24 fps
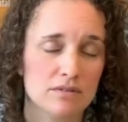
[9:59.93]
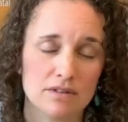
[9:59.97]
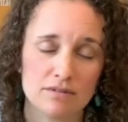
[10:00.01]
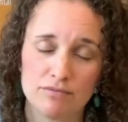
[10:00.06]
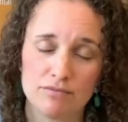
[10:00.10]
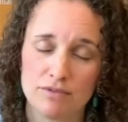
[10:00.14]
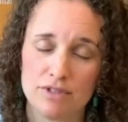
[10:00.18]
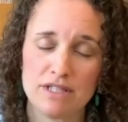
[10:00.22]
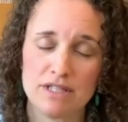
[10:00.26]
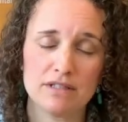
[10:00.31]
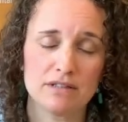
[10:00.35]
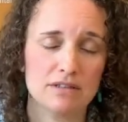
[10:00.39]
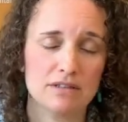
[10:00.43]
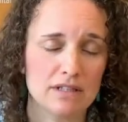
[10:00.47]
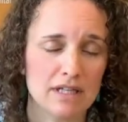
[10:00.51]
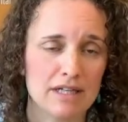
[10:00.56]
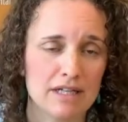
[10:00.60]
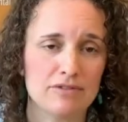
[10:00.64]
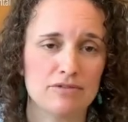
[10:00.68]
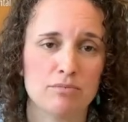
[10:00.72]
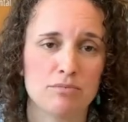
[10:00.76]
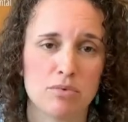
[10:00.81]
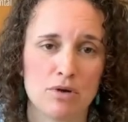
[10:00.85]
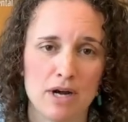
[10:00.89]
real
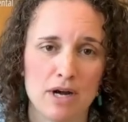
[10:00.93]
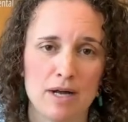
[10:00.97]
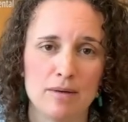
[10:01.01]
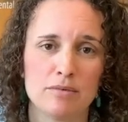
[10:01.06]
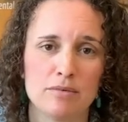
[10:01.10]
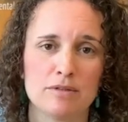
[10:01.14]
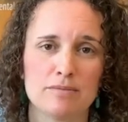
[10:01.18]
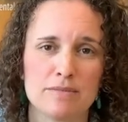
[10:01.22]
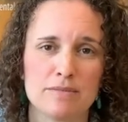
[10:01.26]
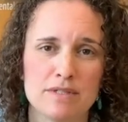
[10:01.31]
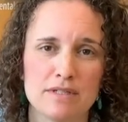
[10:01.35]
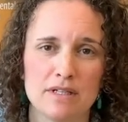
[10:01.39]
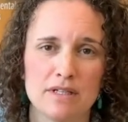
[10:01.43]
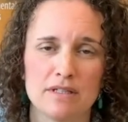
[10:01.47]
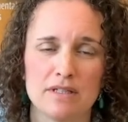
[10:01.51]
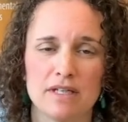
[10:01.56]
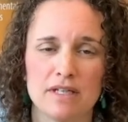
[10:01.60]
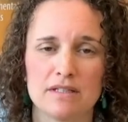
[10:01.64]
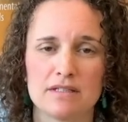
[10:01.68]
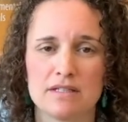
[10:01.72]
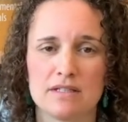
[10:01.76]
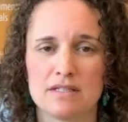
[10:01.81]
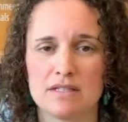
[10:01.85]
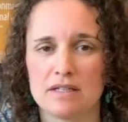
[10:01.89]
life problems
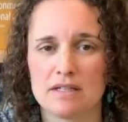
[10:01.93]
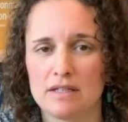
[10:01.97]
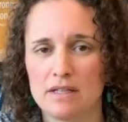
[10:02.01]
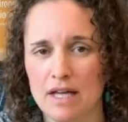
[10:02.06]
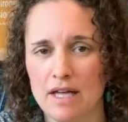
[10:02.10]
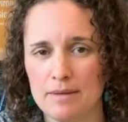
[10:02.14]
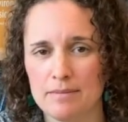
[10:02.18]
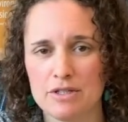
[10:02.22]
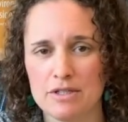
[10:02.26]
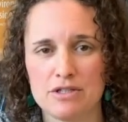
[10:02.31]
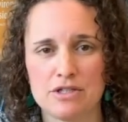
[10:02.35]
connected to climate